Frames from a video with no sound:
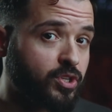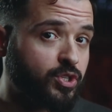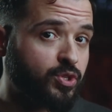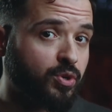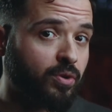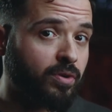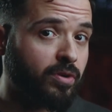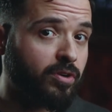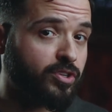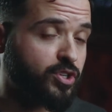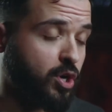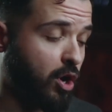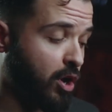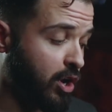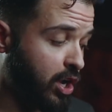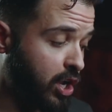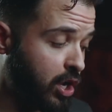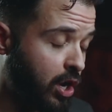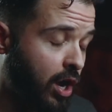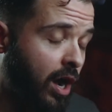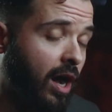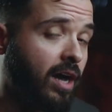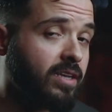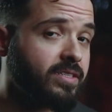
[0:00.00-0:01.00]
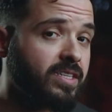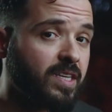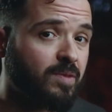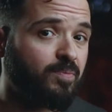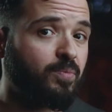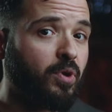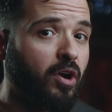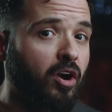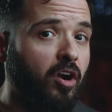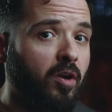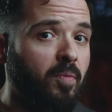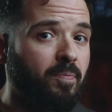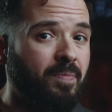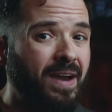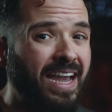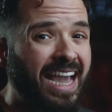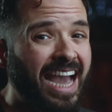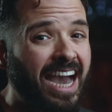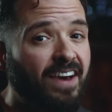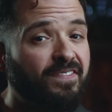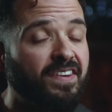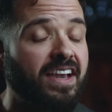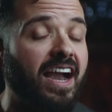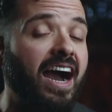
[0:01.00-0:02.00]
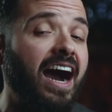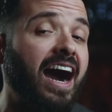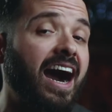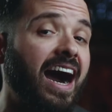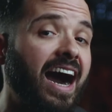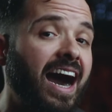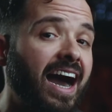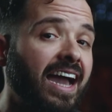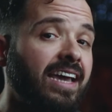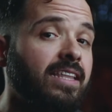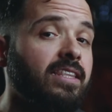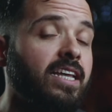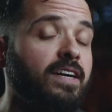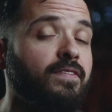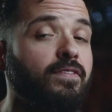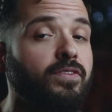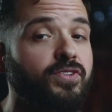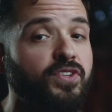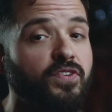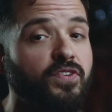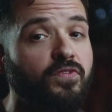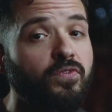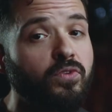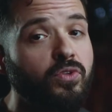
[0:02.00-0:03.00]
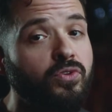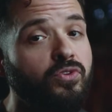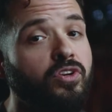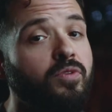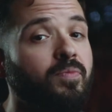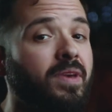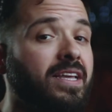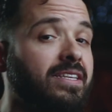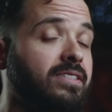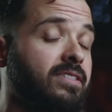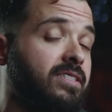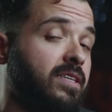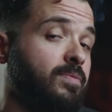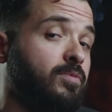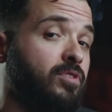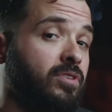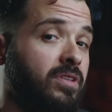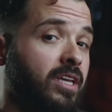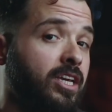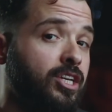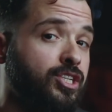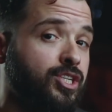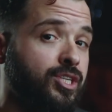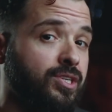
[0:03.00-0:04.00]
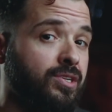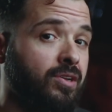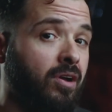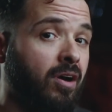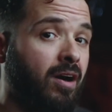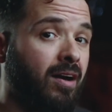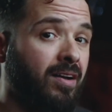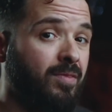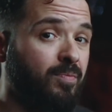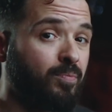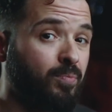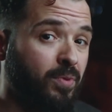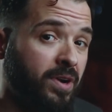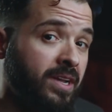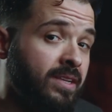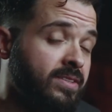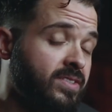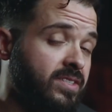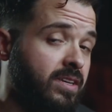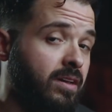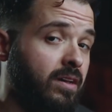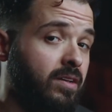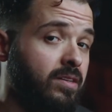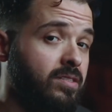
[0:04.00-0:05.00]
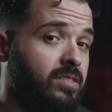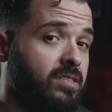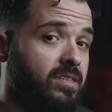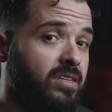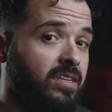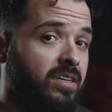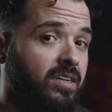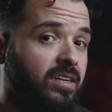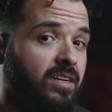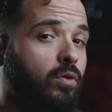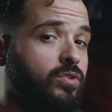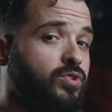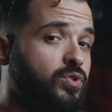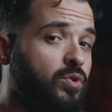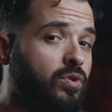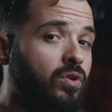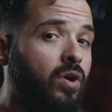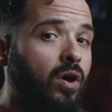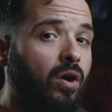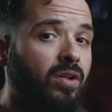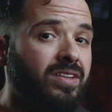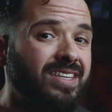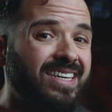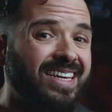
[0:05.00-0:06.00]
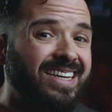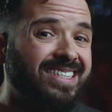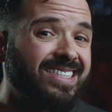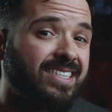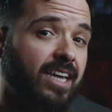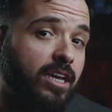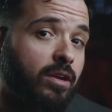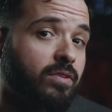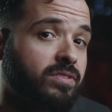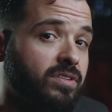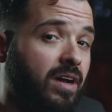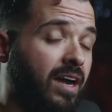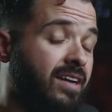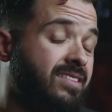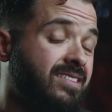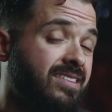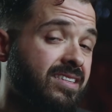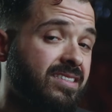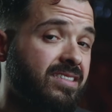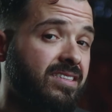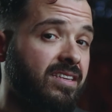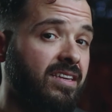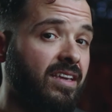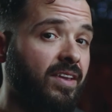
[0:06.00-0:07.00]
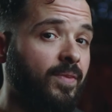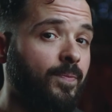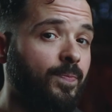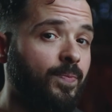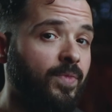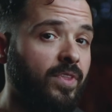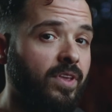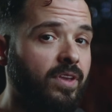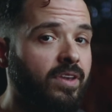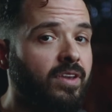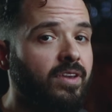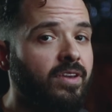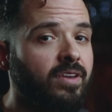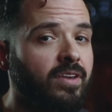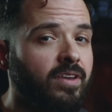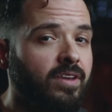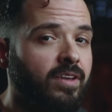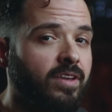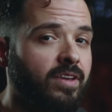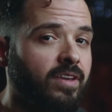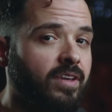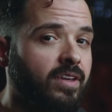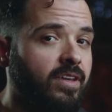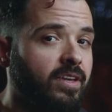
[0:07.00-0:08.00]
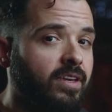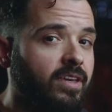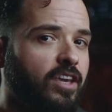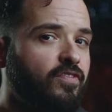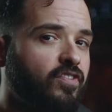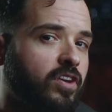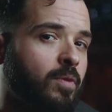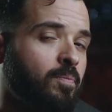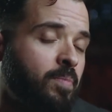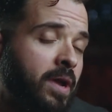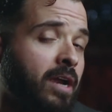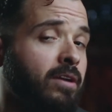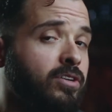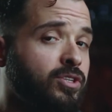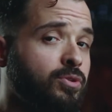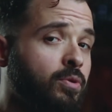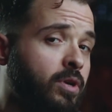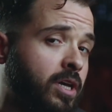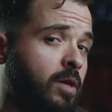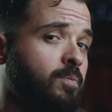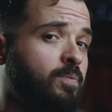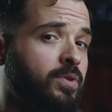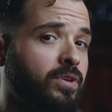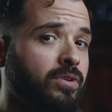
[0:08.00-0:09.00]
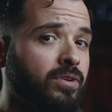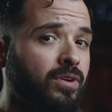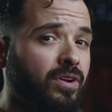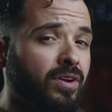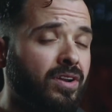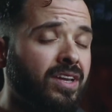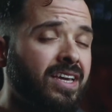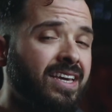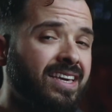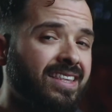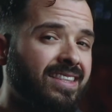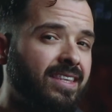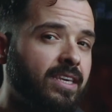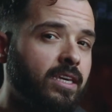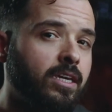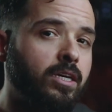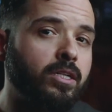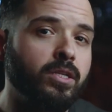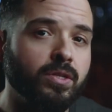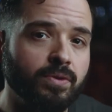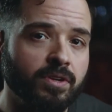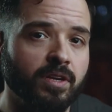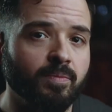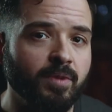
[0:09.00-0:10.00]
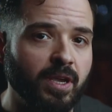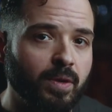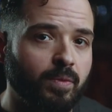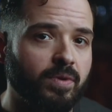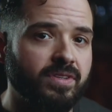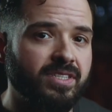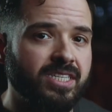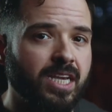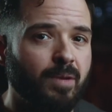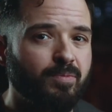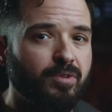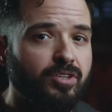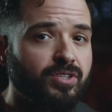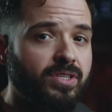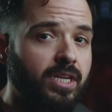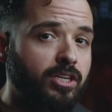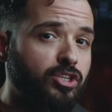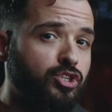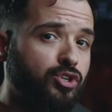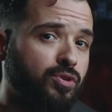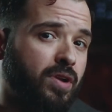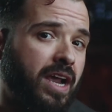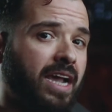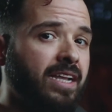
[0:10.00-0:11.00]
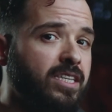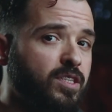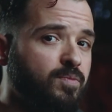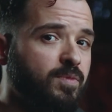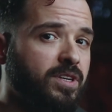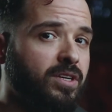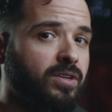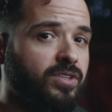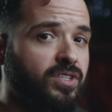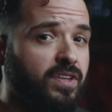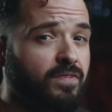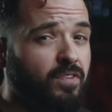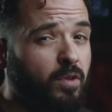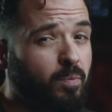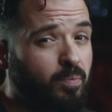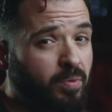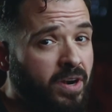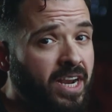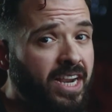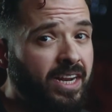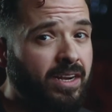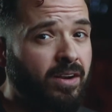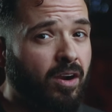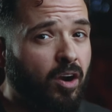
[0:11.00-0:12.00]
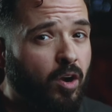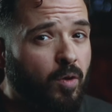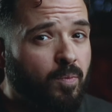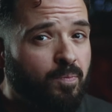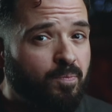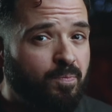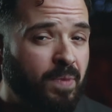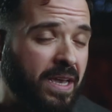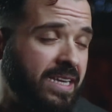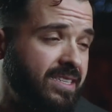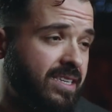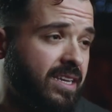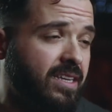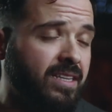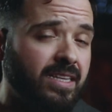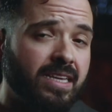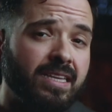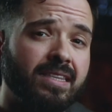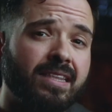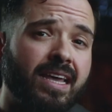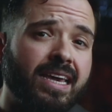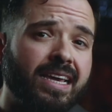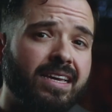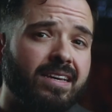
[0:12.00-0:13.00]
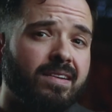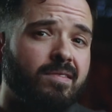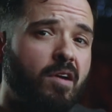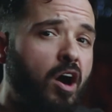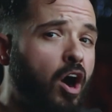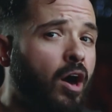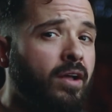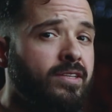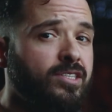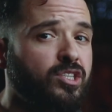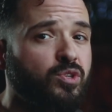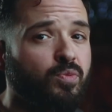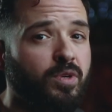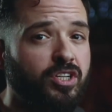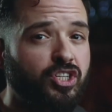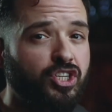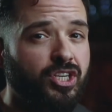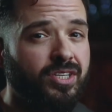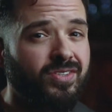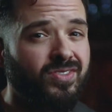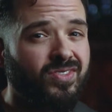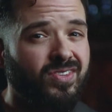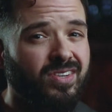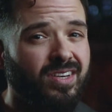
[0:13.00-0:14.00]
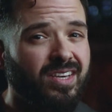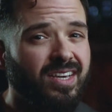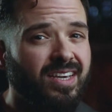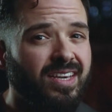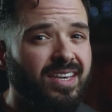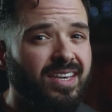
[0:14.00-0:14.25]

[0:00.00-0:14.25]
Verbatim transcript: disorders are caused in part by having high levels of glutamate stimulation on brain cells, also called excitotoxicity. If compared to a computer, the glutamate receptors and transmitters of the brain are basically like on switches,